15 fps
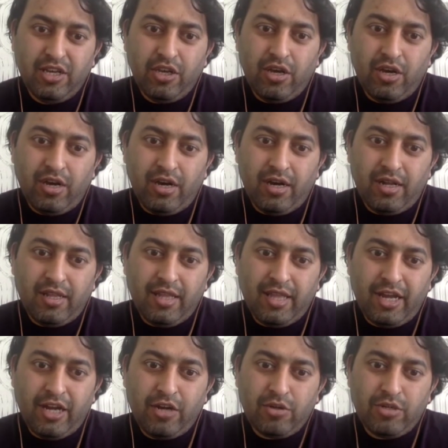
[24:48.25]
They
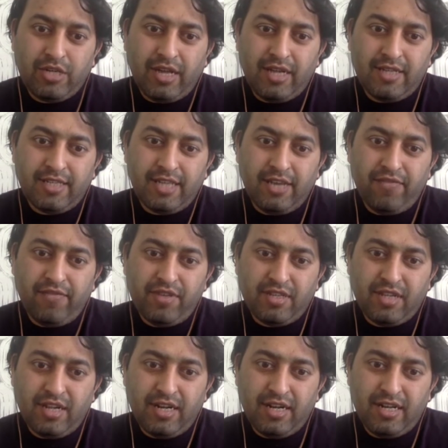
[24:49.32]
get to share the same
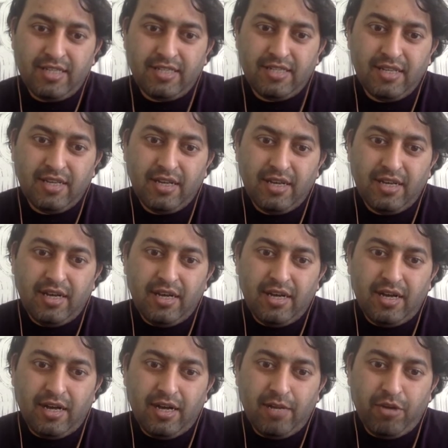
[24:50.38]
facilities,
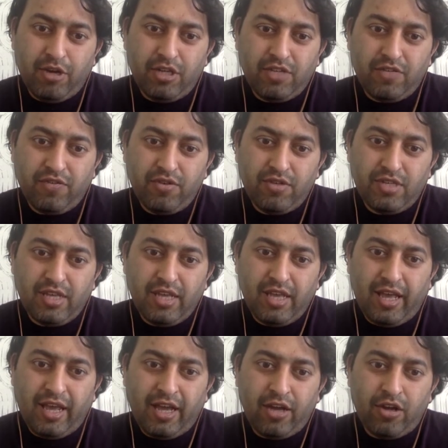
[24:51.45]
because if you see
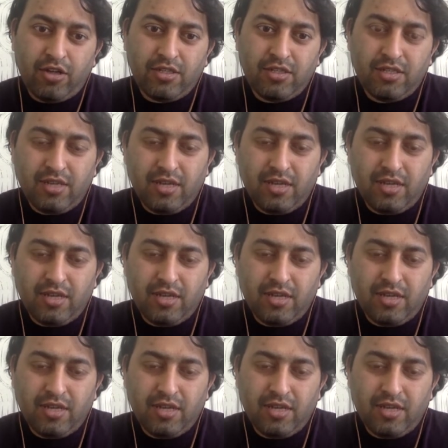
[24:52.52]
across